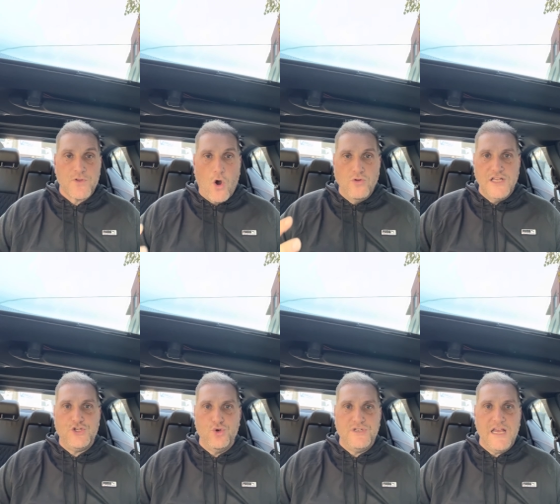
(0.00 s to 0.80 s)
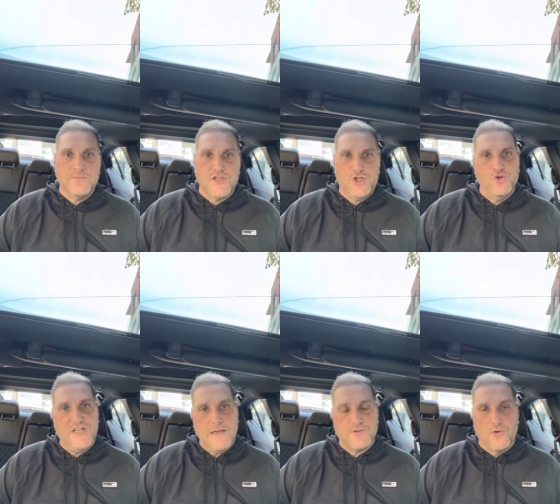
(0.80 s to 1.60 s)
only two teams and two
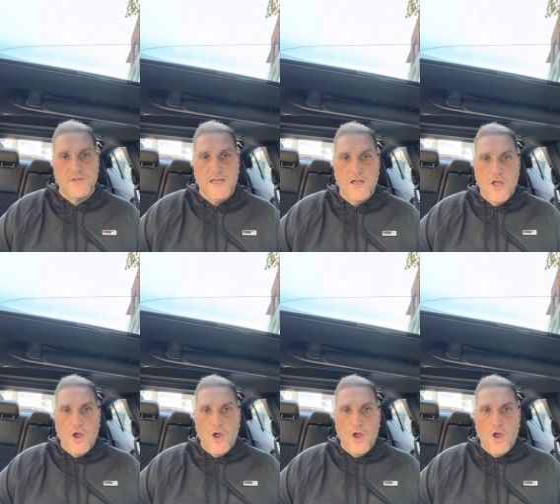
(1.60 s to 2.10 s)
teams only